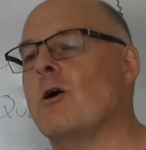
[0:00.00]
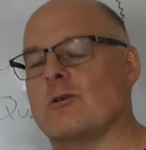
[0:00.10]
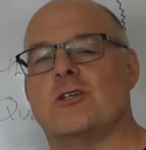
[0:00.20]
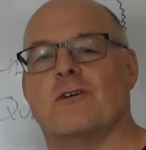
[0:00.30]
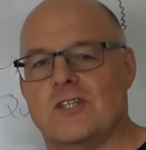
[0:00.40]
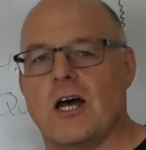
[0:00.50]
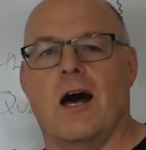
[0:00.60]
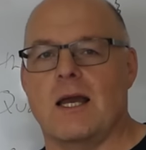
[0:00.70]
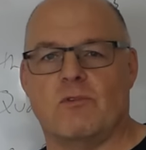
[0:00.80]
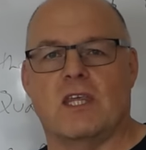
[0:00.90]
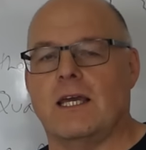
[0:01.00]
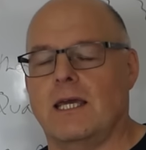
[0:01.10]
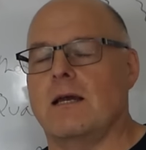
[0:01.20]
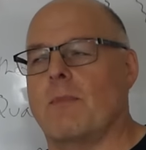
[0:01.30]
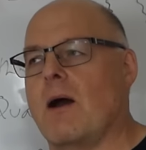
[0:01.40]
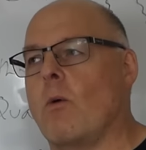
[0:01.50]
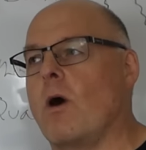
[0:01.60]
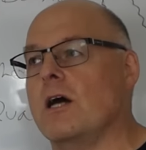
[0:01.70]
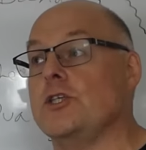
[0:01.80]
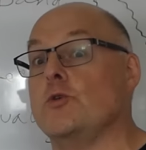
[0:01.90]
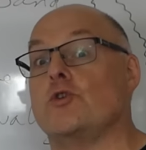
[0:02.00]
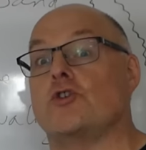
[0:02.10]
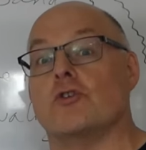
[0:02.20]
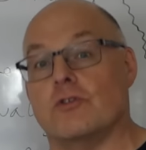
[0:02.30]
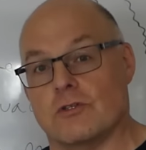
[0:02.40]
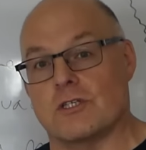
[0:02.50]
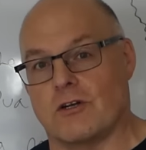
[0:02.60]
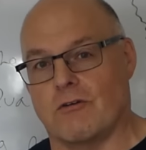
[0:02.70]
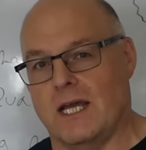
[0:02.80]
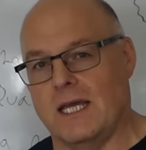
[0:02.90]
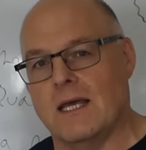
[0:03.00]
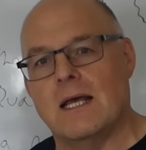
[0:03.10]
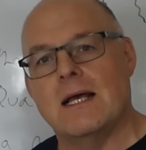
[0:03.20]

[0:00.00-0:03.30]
lots of time thinking about why you shouldn't agree.